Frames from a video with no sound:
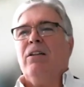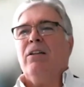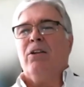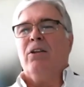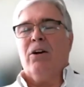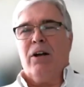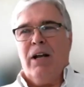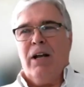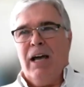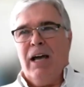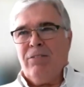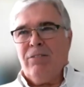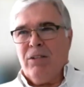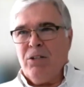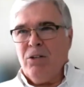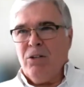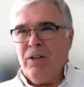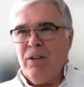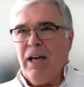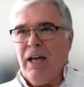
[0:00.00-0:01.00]
They're going to have to
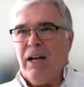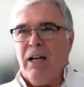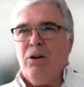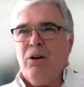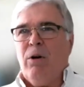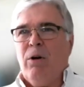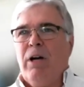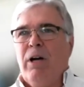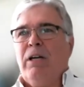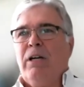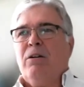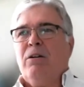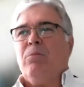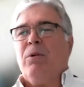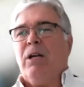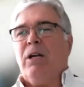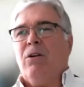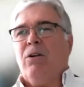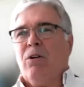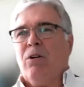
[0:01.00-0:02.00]
do that anyway,
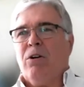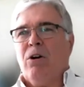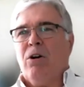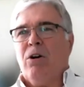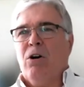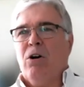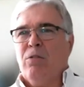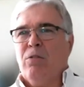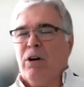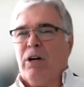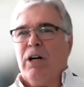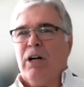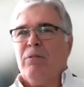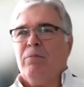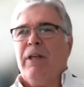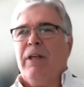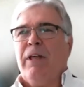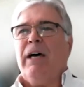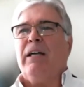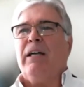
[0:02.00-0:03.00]
but in order to
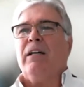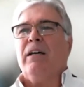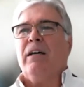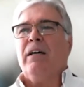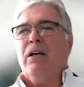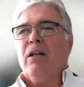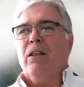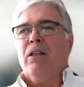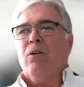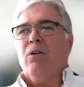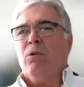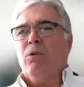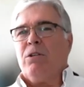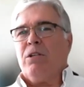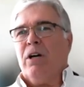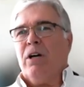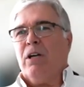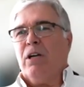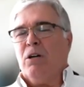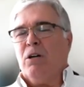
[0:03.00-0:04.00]
overcome that, we're
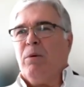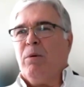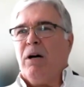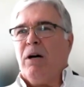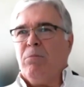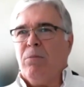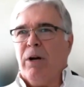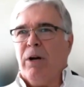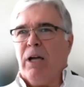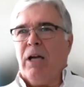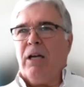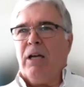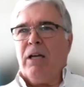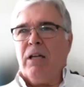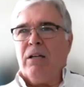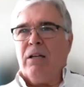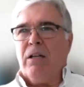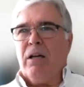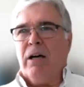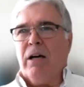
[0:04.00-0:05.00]
talking about bringing
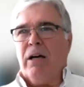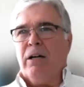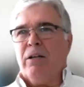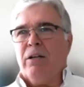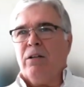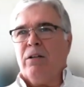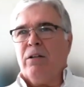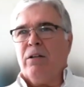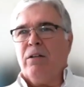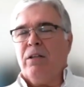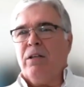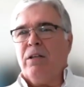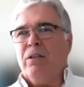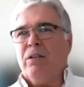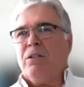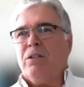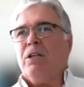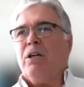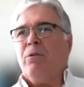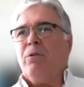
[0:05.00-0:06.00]
in
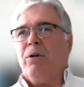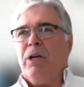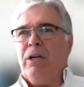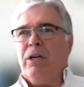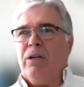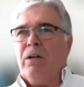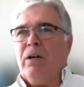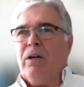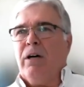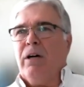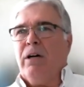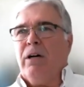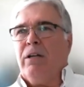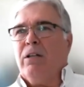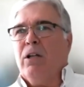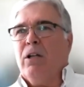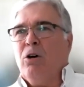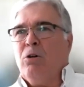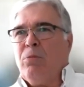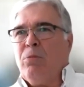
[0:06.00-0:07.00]
the DOE in the
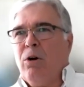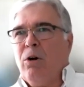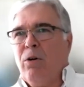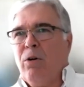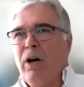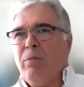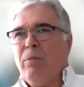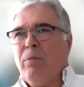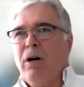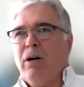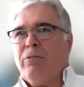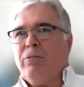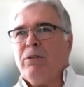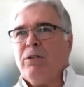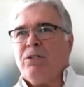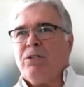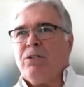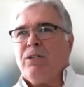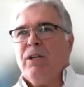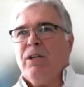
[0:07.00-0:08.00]
loan program
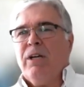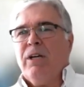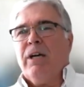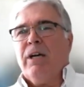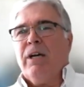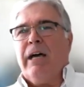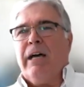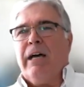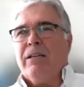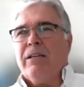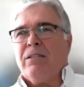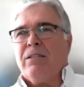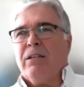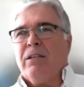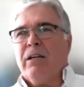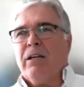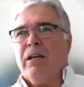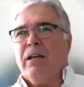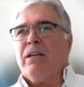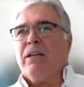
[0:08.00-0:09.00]
office as
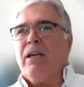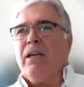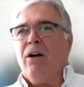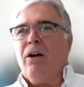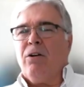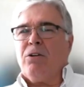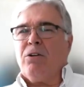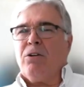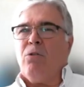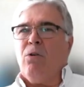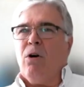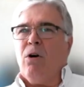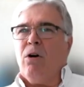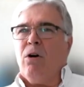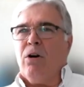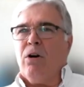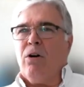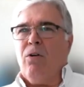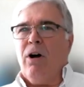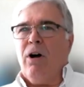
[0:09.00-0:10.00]
a
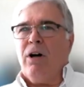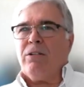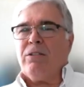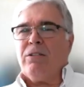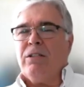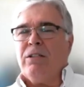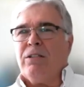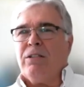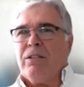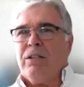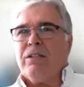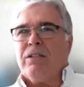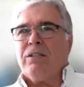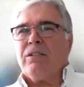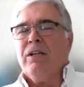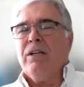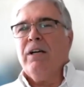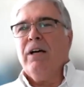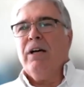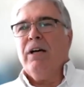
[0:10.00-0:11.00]
guarantor across these things.